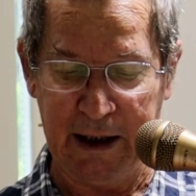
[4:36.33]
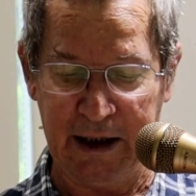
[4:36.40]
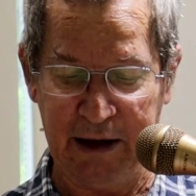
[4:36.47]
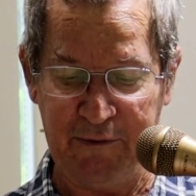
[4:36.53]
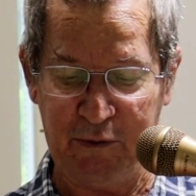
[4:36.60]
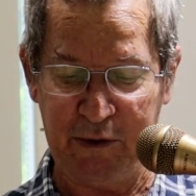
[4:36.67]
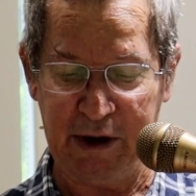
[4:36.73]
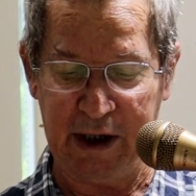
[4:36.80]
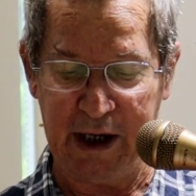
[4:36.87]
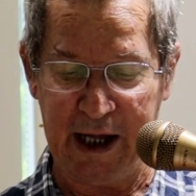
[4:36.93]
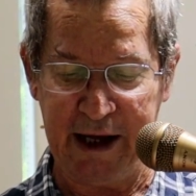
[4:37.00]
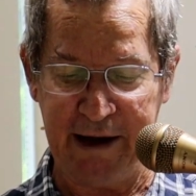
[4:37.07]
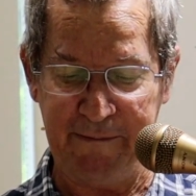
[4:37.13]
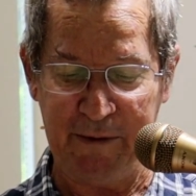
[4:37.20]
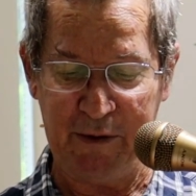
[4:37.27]
If we
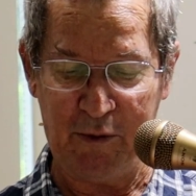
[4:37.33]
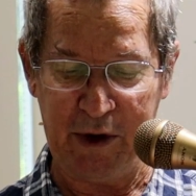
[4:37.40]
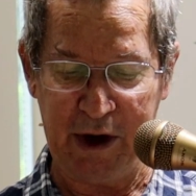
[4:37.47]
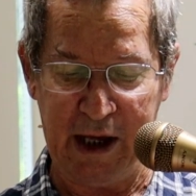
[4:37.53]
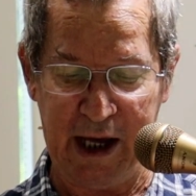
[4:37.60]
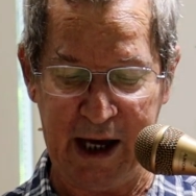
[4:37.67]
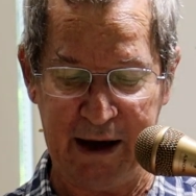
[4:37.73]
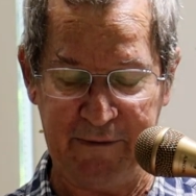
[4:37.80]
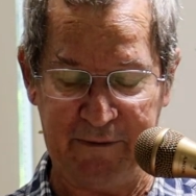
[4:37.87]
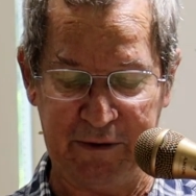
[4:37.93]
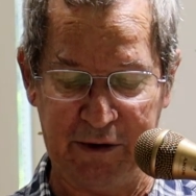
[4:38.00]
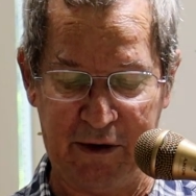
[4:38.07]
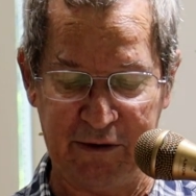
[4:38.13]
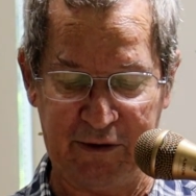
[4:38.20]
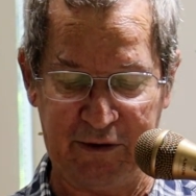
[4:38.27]
claim we have
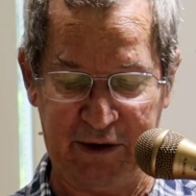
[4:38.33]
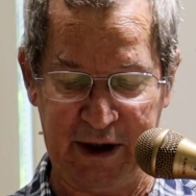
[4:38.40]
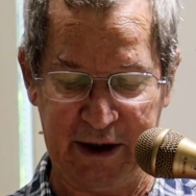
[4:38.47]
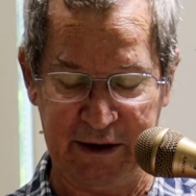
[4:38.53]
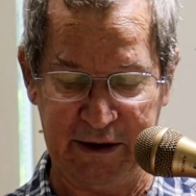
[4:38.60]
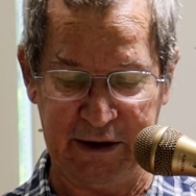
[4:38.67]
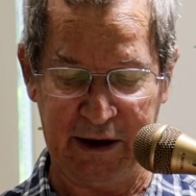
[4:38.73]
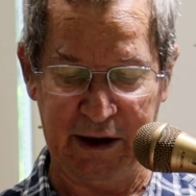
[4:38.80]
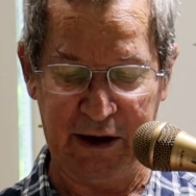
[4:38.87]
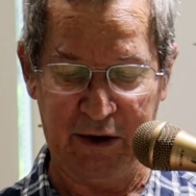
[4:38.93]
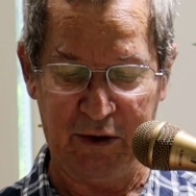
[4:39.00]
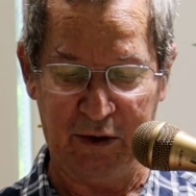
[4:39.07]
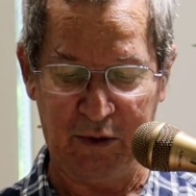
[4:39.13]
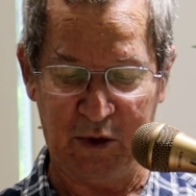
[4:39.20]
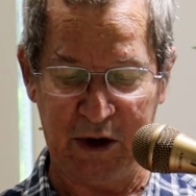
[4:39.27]
not sinned,
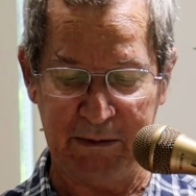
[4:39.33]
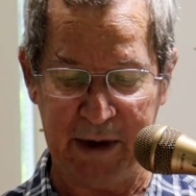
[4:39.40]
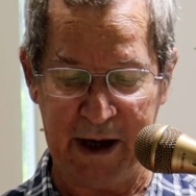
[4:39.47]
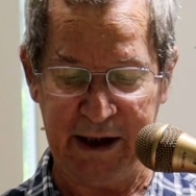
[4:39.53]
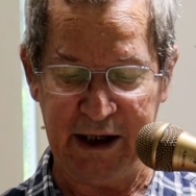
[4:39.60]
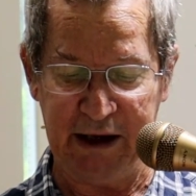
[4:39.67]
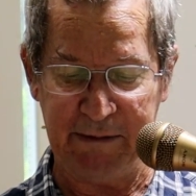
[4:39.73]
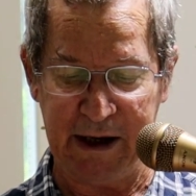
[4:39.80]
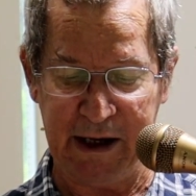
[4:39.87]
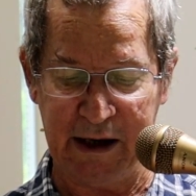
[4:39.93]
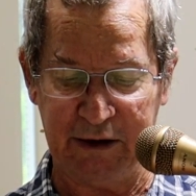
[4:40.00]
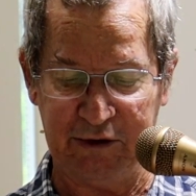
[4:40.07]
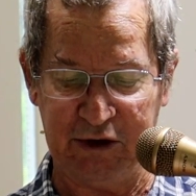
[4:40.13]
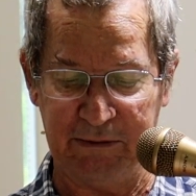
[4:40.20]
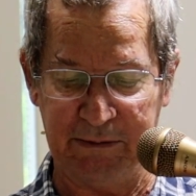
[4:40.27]
we make him
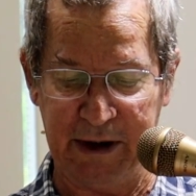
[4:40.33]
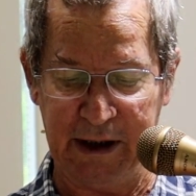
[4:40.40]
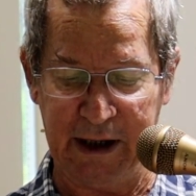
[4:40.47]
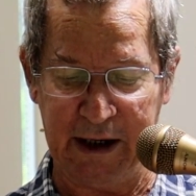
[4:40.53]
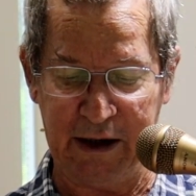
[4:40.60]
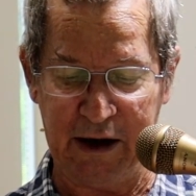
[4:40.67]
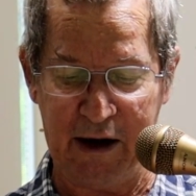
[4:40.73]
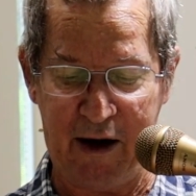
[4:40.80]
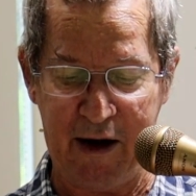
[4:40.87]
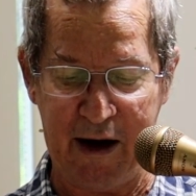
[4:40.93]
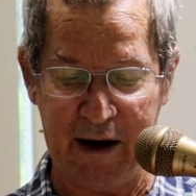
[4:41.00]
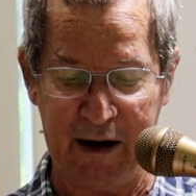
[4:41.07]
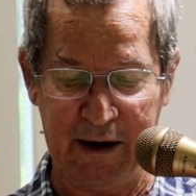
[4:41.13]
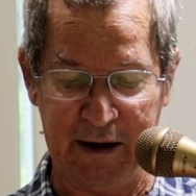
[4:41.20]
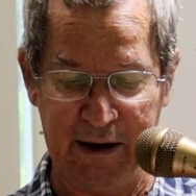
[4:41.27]
out to be a
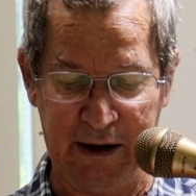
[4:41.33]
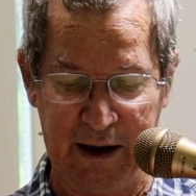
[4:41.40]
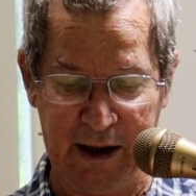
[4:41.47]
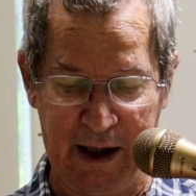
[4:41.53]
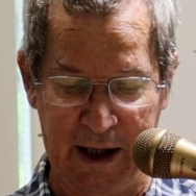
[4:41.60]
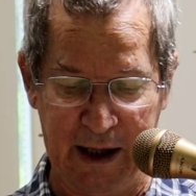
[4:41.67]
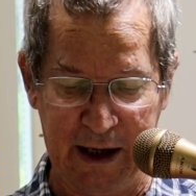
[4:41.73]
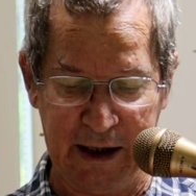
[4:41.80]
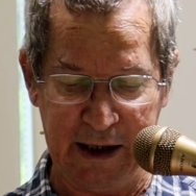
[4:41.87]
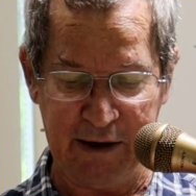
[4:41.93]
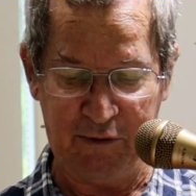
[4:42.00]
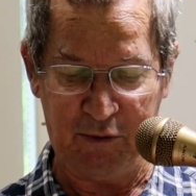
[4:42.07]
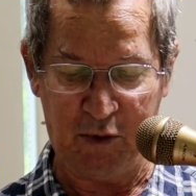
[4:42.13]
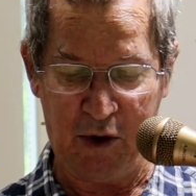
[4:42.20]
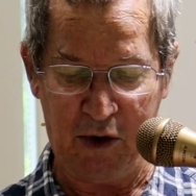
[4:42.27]
liar, and
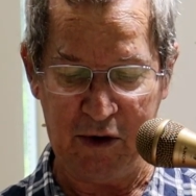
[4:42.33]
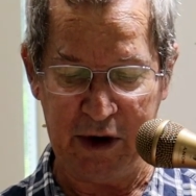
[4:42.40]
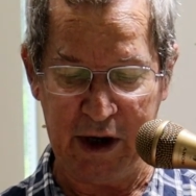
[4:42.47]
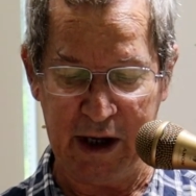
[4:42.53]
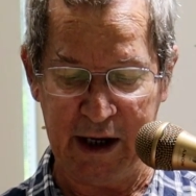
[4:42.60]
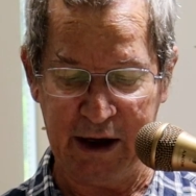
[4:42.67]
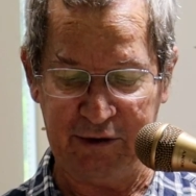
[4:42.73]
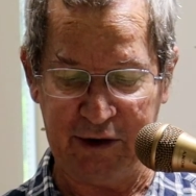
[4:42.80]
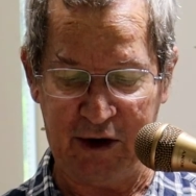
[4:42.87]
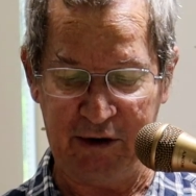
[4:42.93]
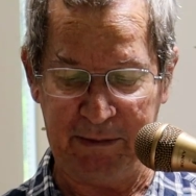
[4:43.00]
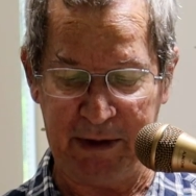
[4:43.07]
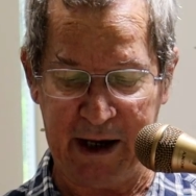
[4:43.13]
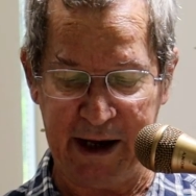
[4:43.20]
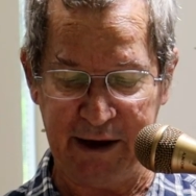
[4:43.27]
his word has
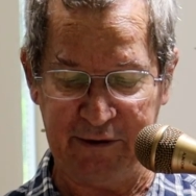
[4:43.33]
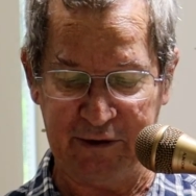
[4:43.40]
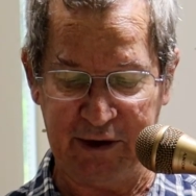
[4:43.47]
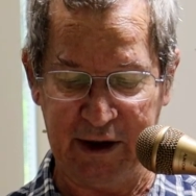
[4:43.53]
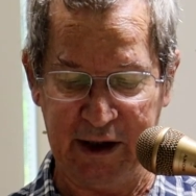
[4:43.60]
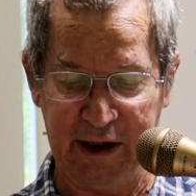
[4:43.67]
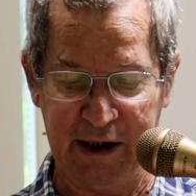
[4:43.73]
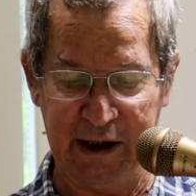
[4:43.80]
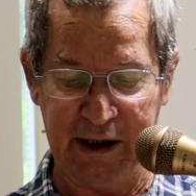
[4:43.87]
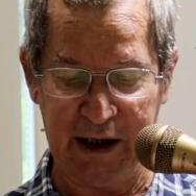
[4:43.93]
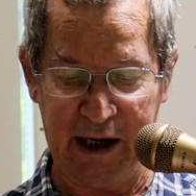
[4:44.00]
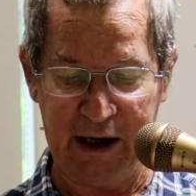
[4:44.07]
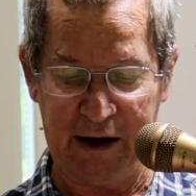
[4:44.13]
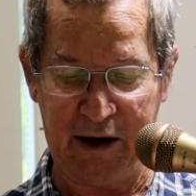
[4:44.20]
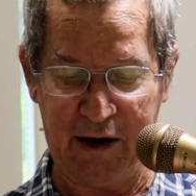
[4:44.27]
no place
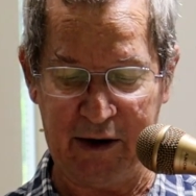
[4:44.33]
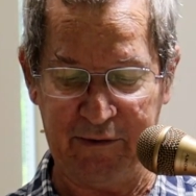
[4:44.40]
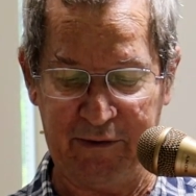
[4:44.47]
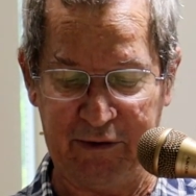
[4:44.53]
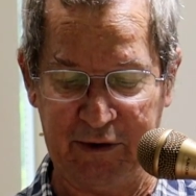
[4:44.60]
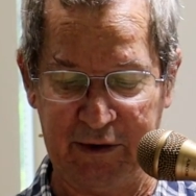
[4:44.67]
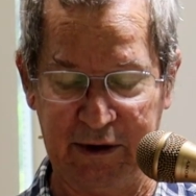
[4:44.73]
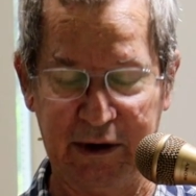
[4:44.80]
in our lives.